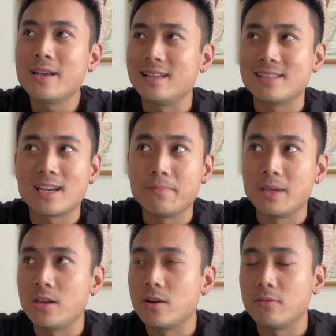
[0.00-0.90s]
they tell
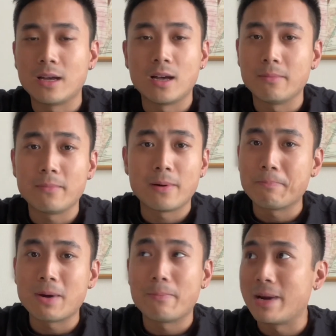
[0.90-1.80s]
me, you know, um, I,
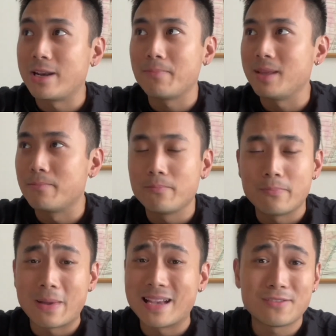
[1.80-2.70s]
I might not be the,
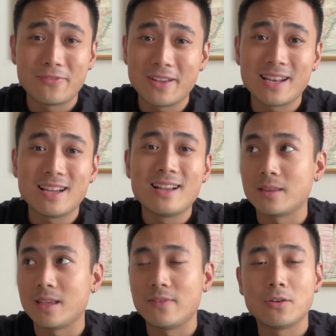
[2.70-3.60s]
the best fit,
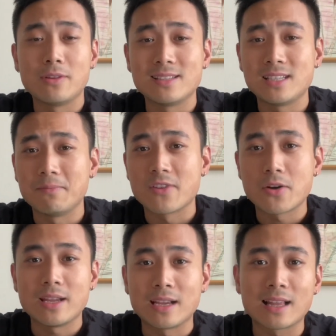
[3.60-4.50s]
even though they seem
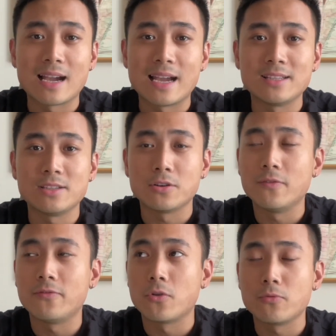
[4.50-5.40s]
very inclined to
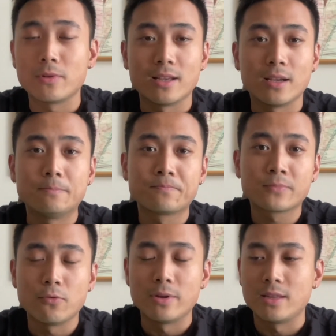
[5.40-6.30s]
go forward with the
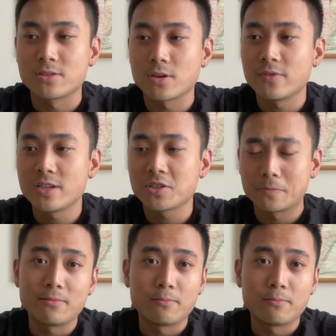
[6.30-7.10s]
with the service.